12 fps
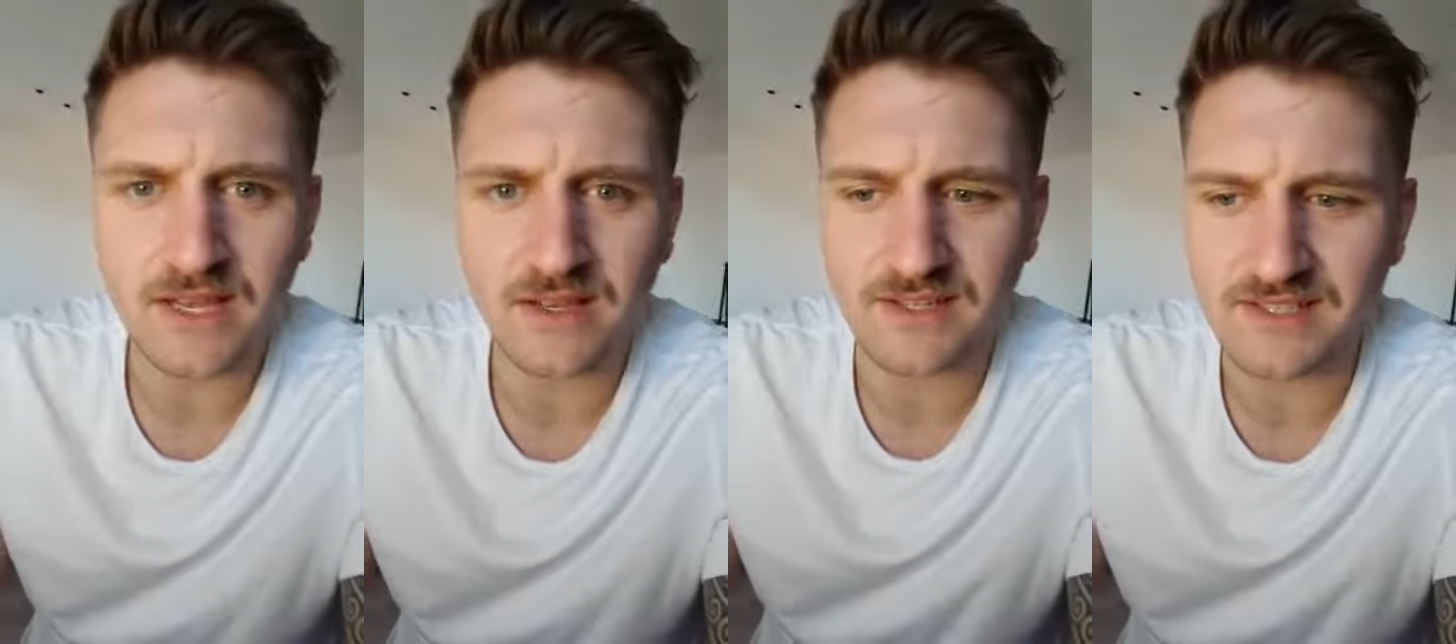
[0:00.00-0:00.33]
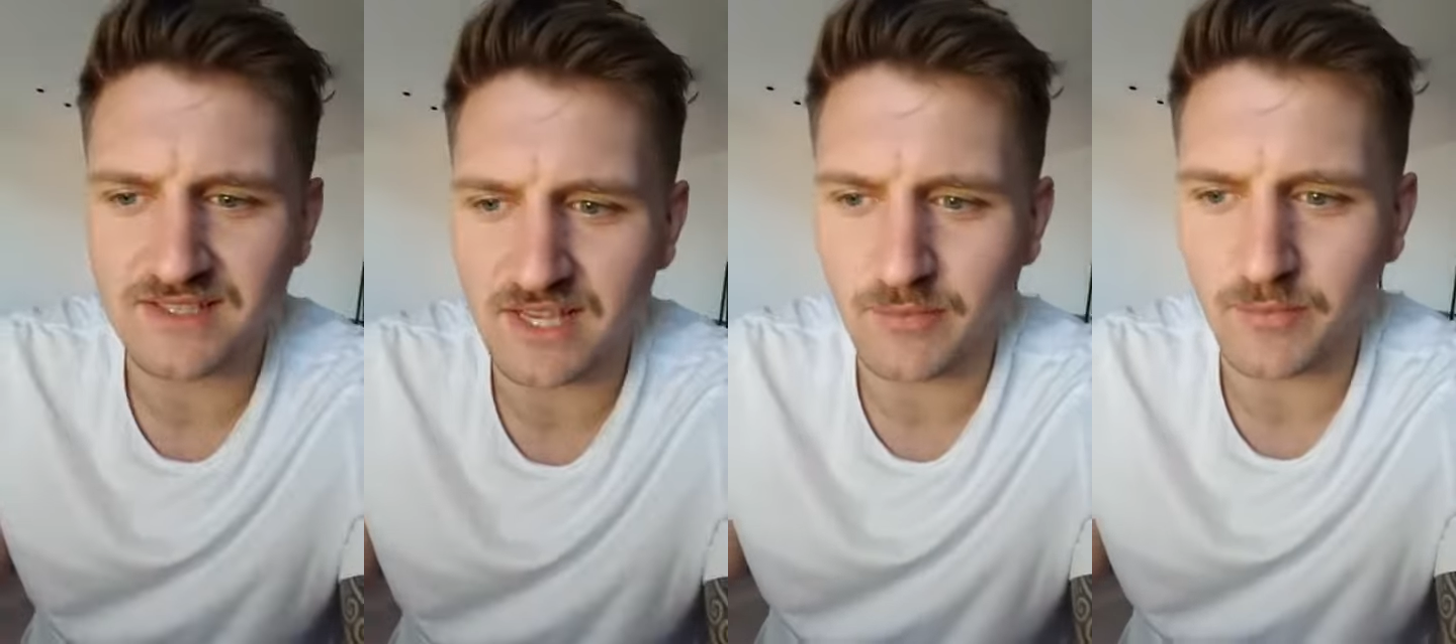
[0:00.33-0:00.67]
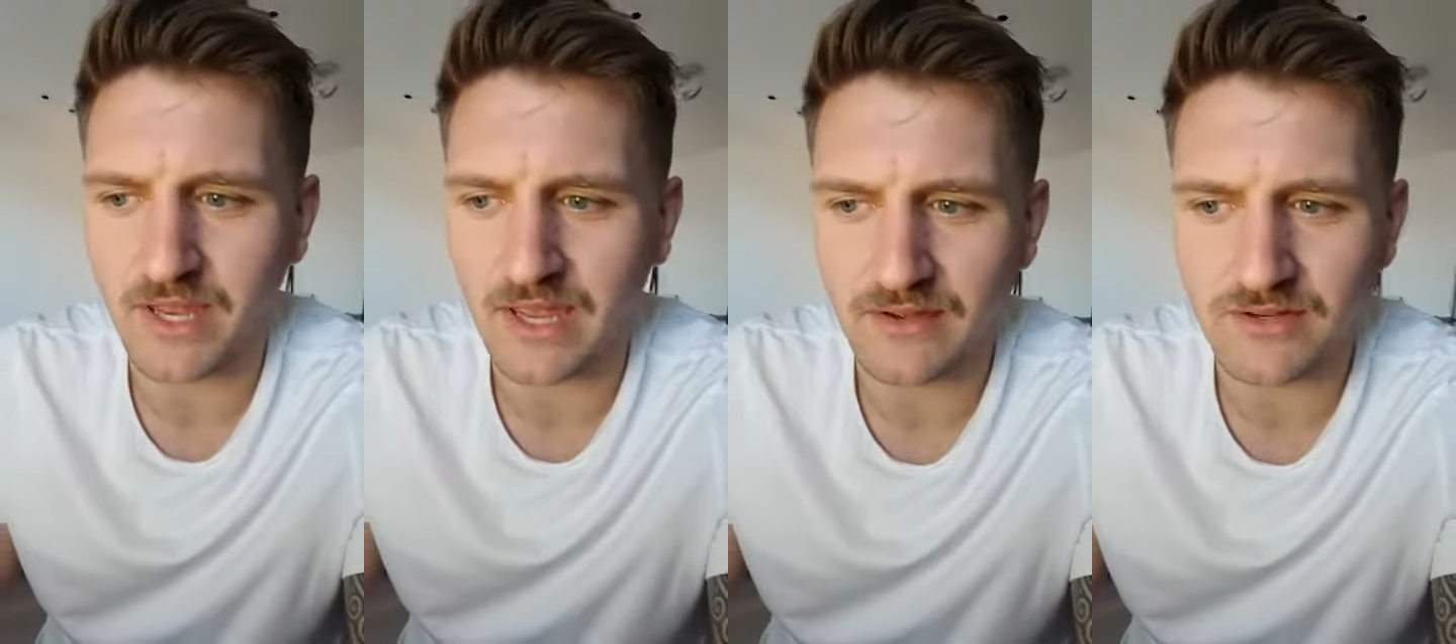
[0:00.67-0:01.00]
gonna sit on
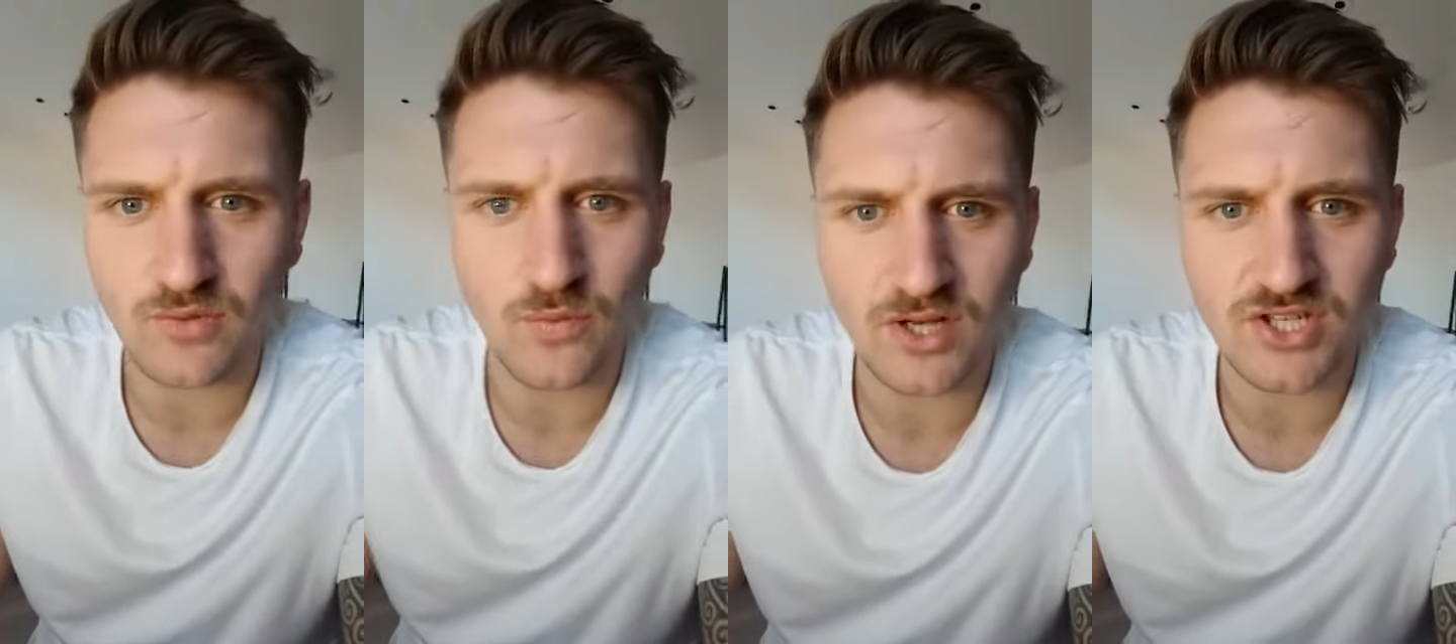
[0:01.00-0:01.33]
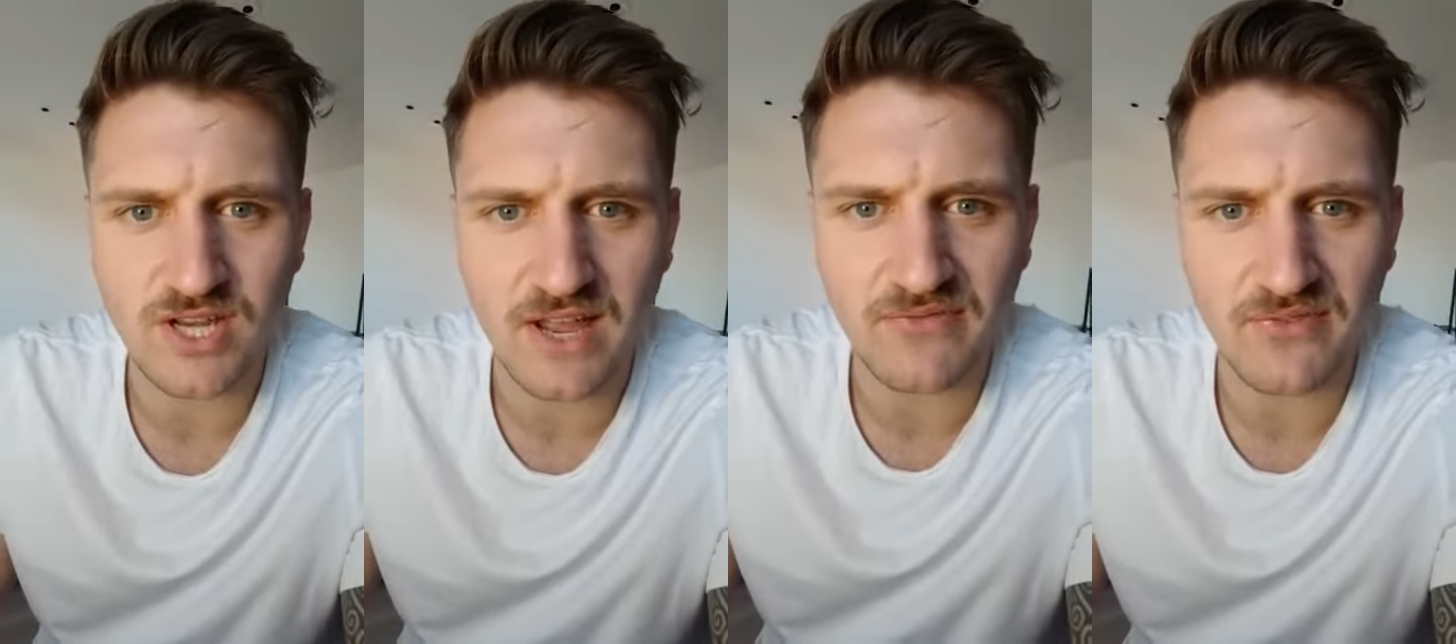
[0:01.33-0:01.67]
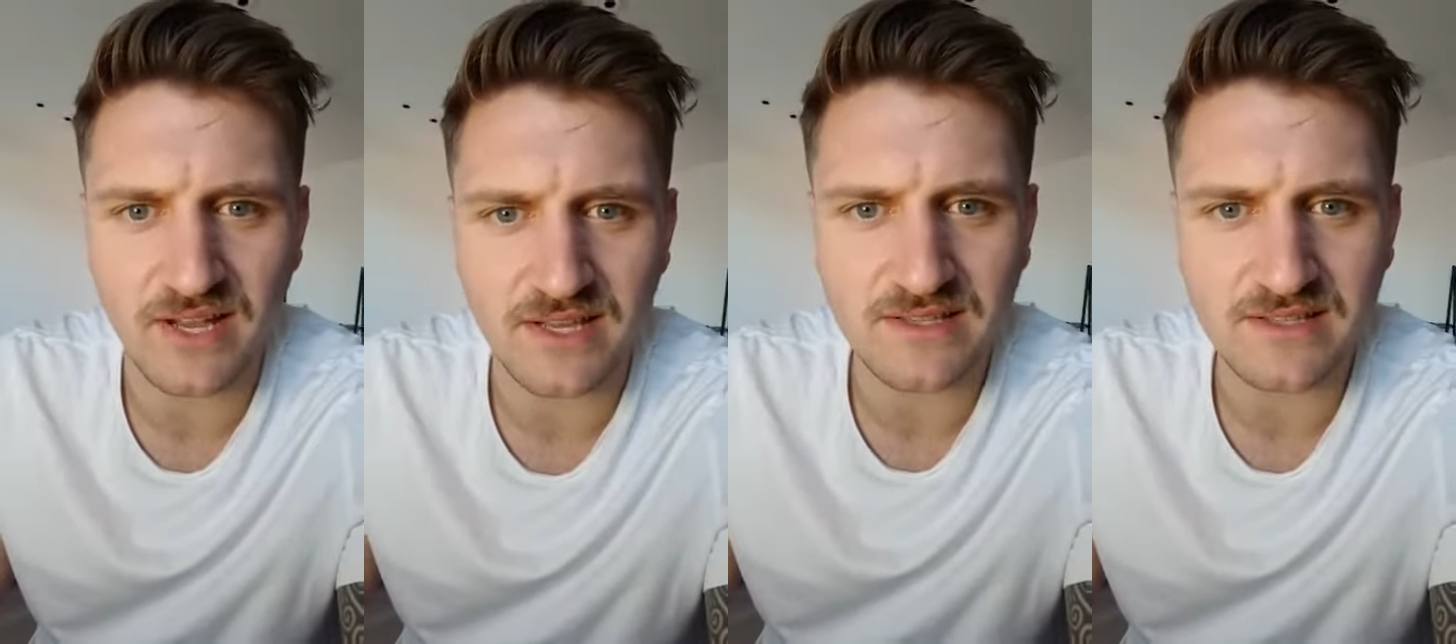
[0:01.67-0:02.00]
my couch and watch
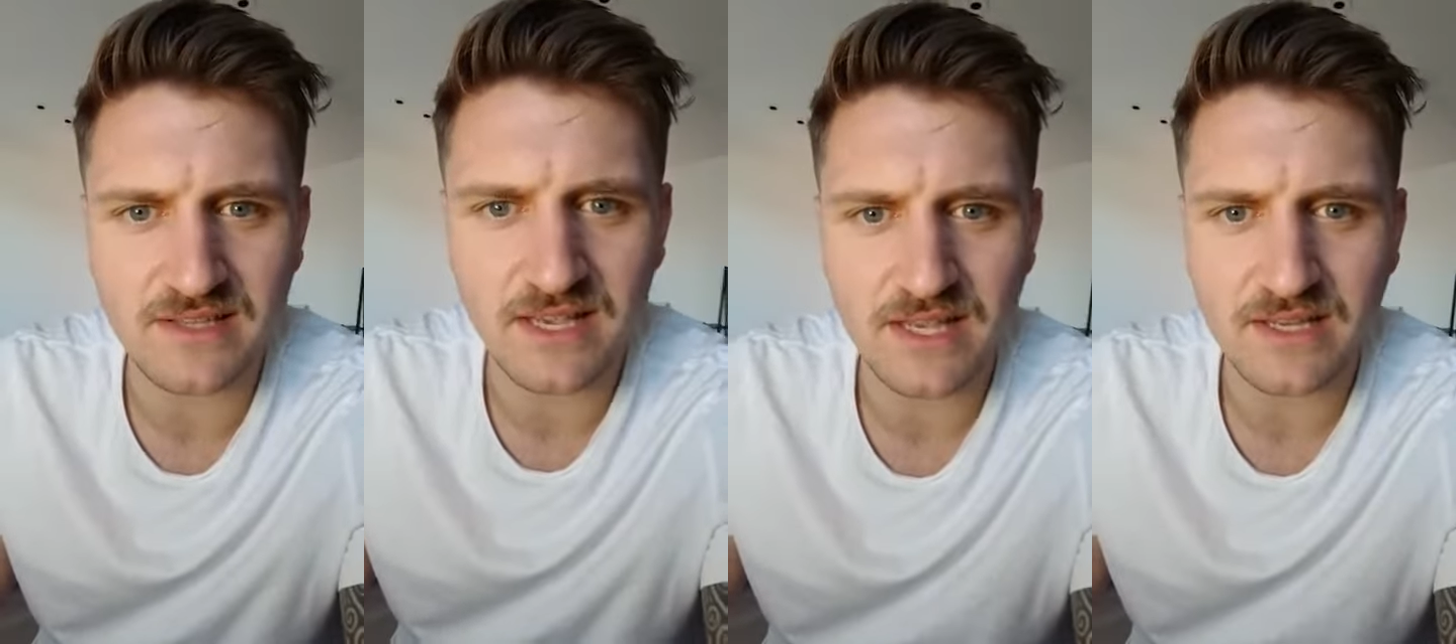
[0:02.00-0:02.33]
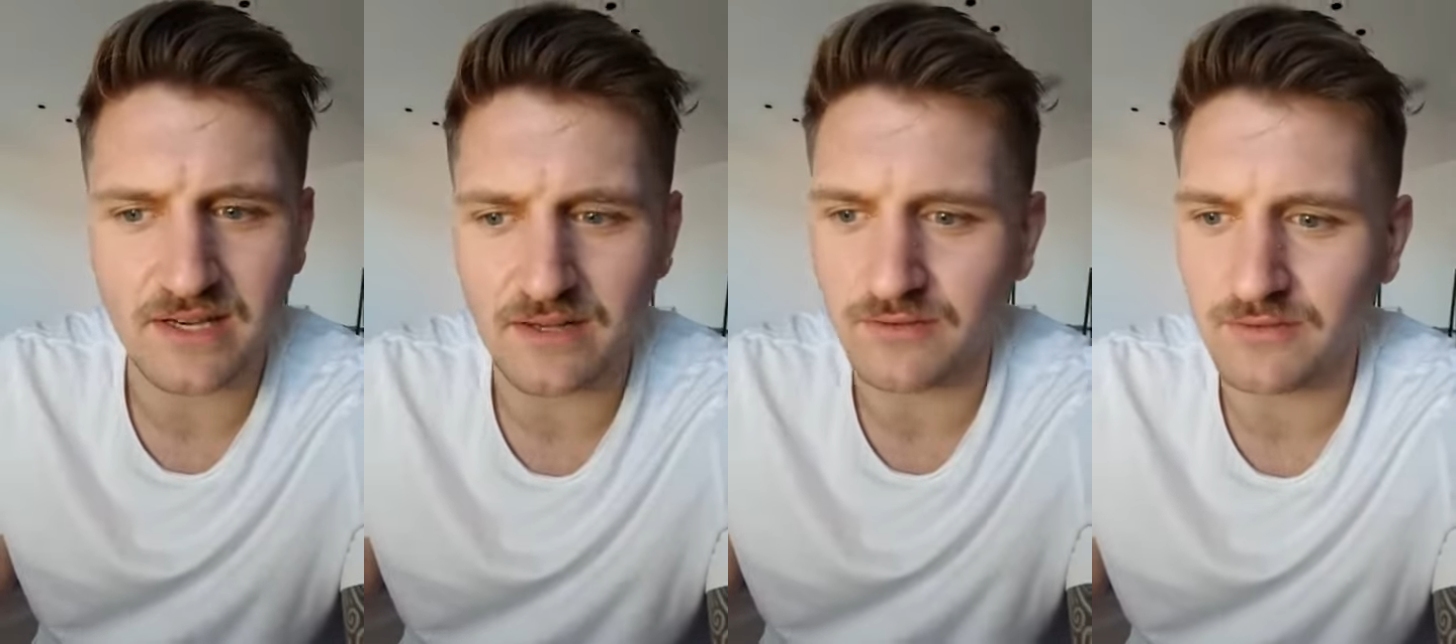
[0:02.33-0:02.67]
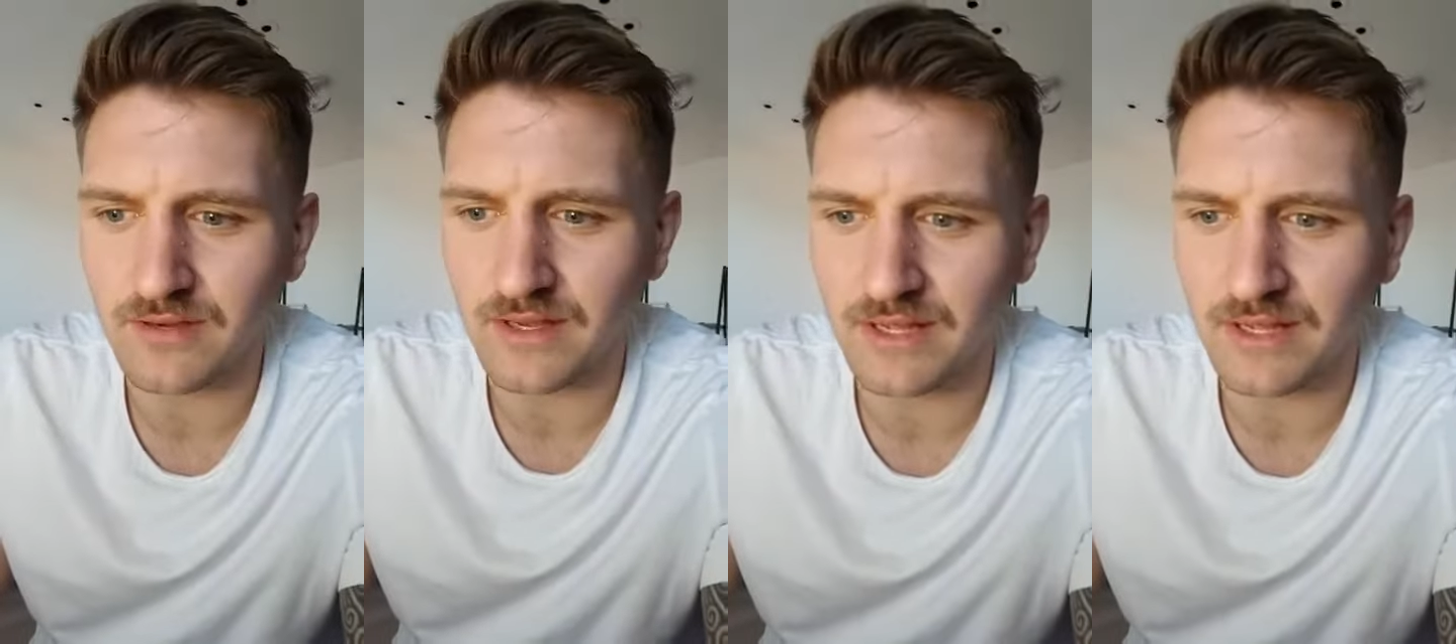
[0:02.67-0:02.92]
Netflix, you know,